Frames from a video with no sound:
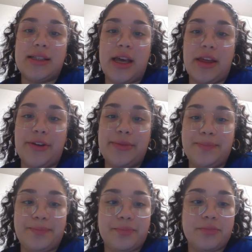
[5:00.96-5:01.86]
together.
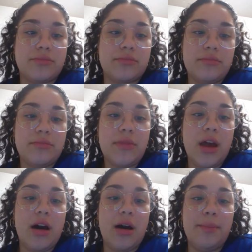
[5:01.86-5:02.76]

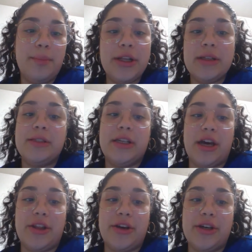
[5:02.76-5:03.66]
Putting them
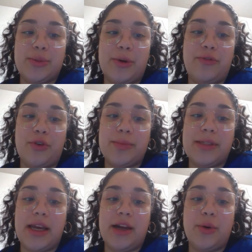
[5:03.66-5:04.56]
together is what forms
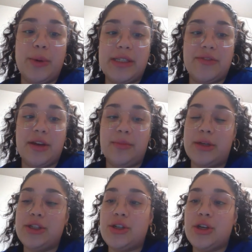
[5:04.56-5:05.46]
a cohesive
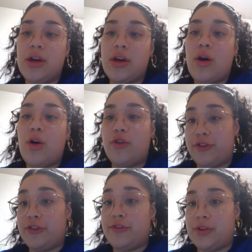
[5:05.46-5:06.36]
image
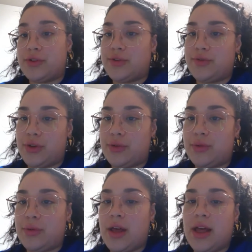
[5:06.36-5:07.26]
over the field of
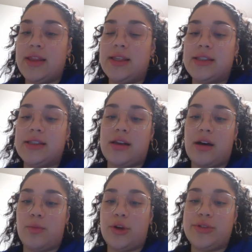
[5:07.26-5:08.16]
view. This is
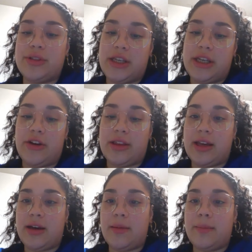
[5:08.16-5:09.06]
what you see here at
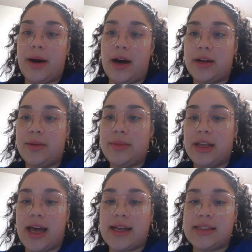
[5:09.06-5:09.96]
the bottom, the
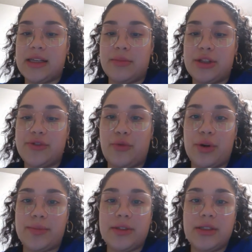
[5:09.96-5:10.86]
last image
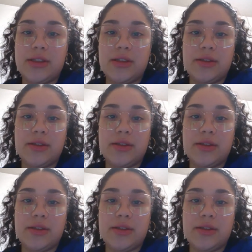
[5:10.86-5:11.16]
formed.